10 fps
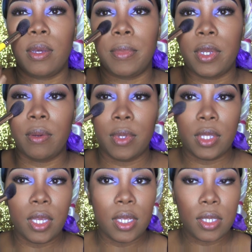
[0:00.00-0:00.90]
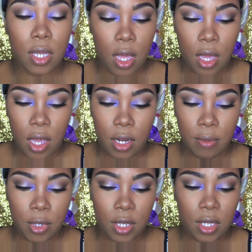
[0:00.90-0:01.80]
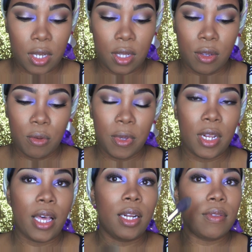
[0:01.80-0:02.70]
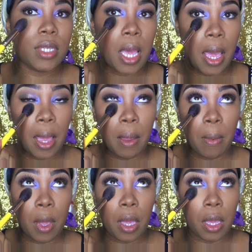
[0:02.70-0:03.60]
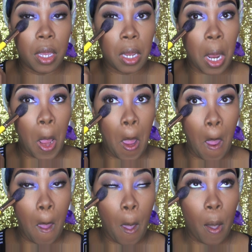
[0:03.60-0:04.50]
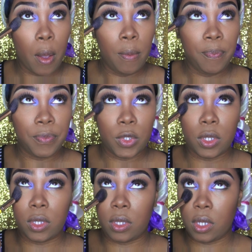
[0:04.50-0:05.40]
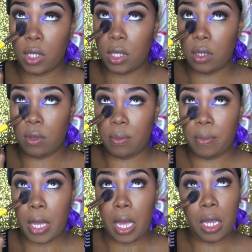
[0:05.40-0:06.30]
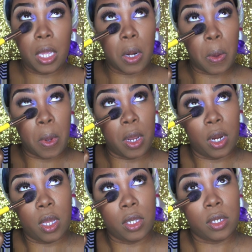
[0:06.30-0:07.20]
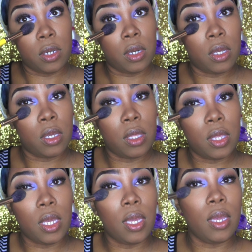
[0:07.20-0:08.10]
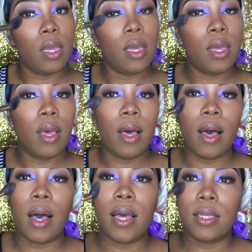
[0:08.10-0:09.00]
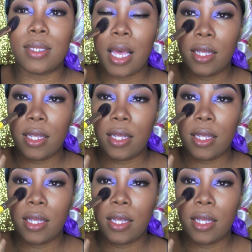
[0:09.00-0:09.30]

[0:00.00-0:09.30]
I'm good with this and I'm gonna take a little bit out of time and just pack it on under the eyes.